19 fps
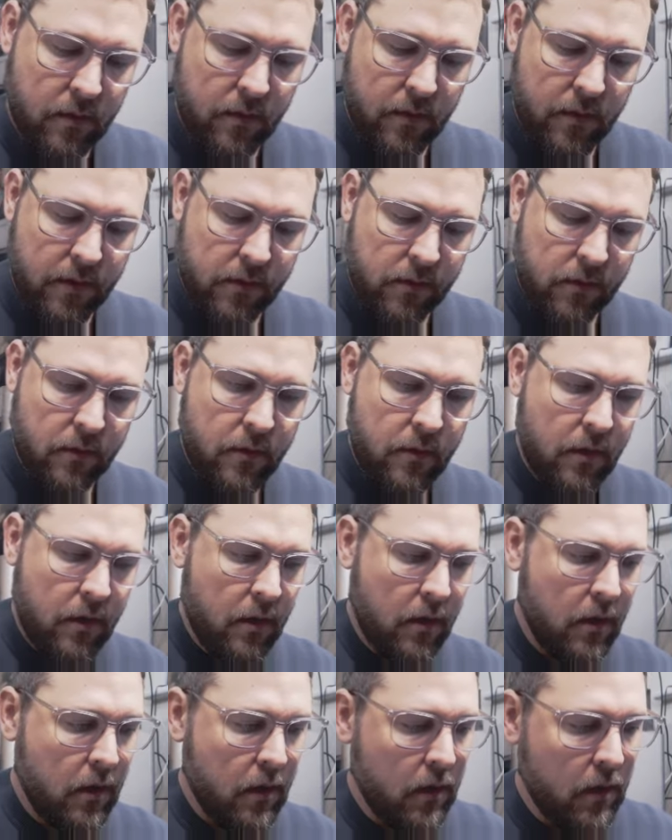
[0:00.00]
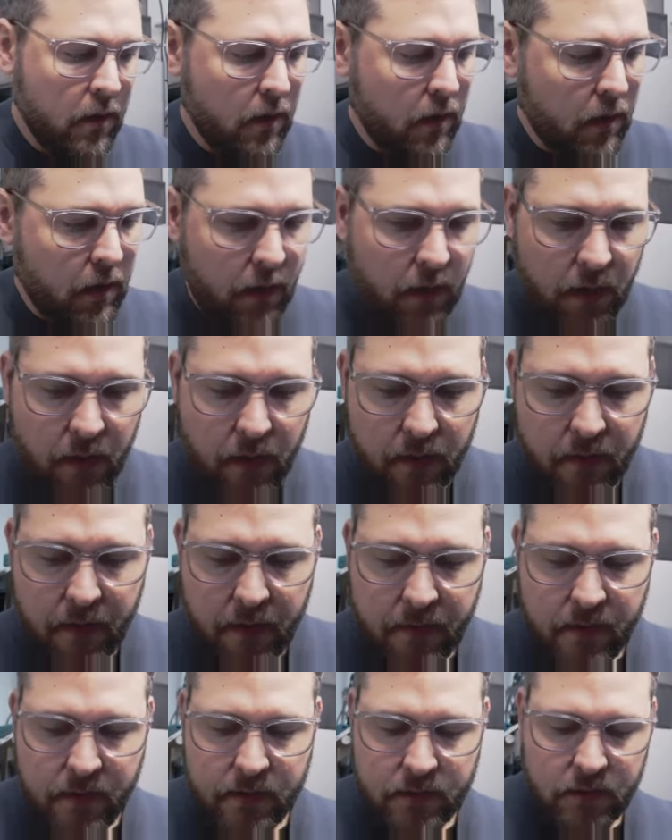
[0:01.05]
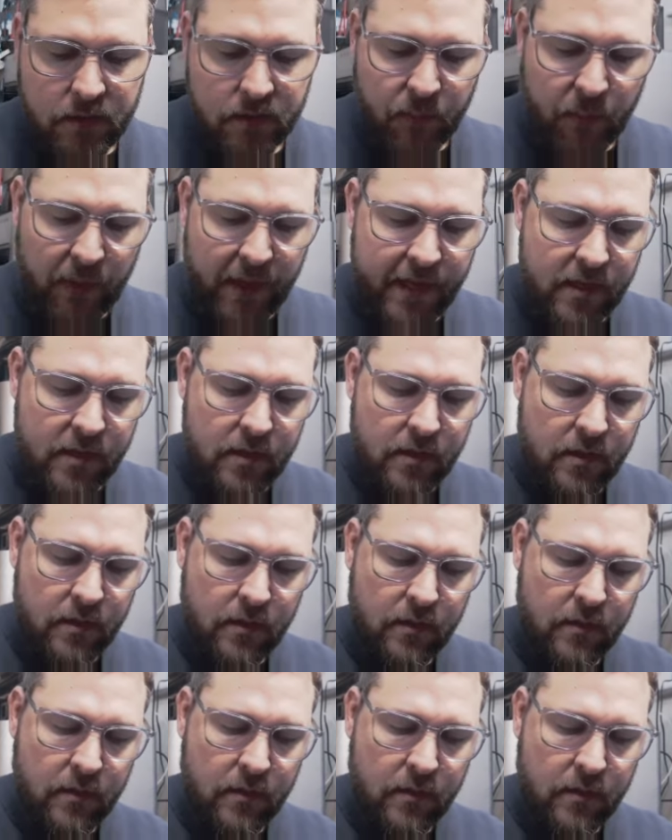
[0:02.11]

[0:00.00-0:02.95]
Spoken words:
That's good. Then there's this plate